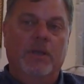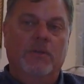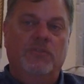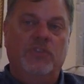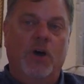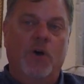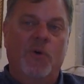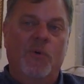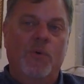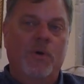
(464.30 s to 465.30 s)

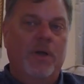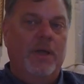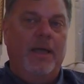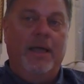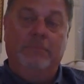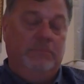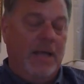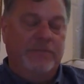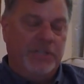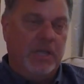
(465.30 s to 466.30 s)
So
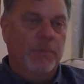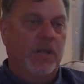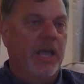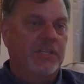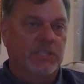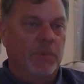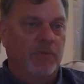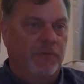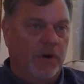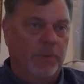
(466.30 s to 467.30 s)
obviously communication is
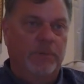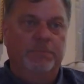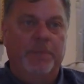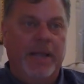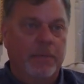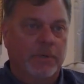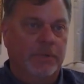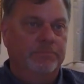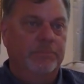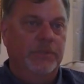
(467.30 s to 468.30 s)
both verbal, being
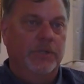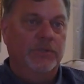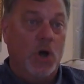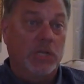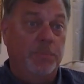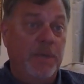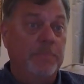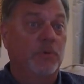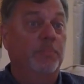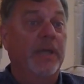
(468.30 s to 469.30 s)
able to talk to
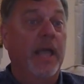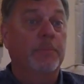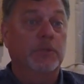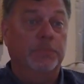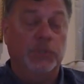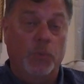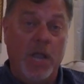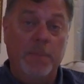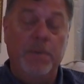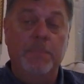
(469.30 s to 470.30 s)
people, being able to
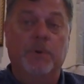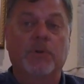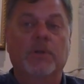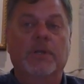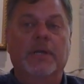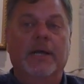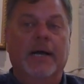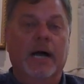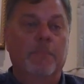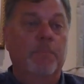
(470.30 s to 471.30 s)
persuade people,
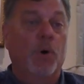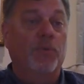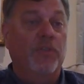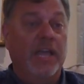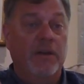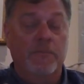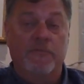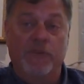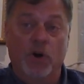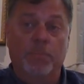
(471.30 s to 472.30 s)
both in
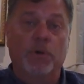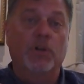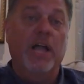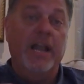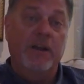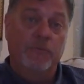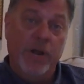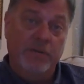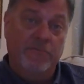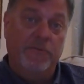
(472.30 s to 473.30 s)
verbal and in
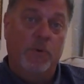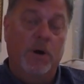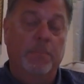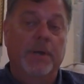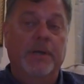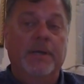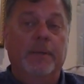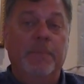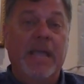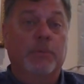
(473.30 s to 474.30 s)
written form,
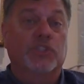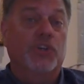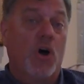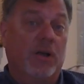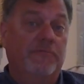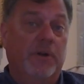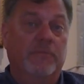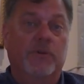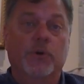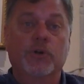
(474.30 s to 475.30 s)
being able to talk in
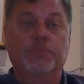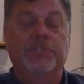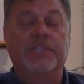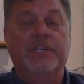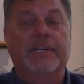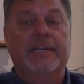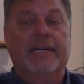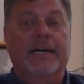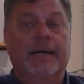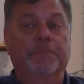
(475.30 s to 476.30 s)
front of groups.
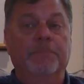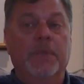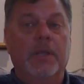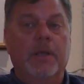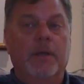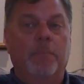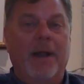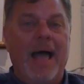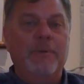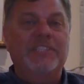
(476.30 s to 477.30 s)

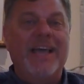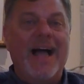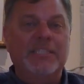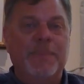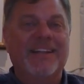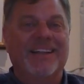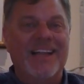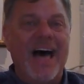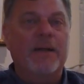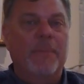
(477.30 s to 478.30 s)
But I would say I spend a
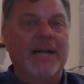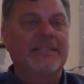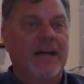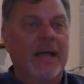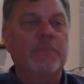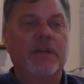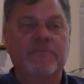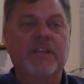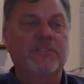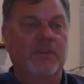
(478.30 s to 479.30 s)
lot of my time
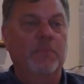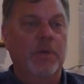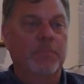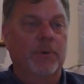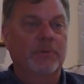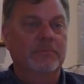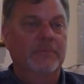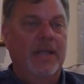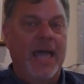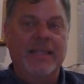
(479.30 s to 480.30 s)
convincing people
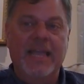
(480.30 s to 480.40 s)
and